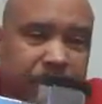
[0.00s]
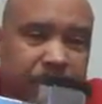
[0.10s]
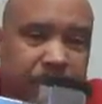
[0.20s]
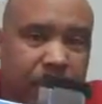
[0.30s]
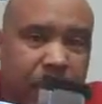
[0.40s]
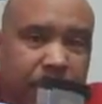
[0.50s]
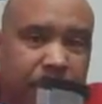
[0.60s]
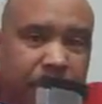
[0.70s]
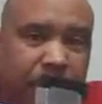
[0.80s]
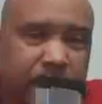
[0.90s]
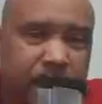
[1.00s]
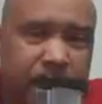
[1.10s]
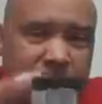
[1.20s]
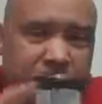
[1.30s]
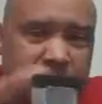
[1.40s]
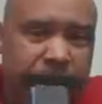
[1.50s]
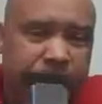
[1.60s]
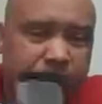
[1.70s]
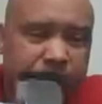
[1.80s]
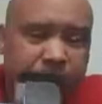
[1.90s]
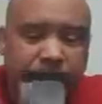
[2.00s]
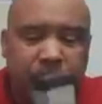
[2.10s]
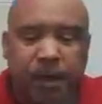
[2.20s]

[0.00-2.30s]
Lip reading: the Army mode, and oh, that looks stupid.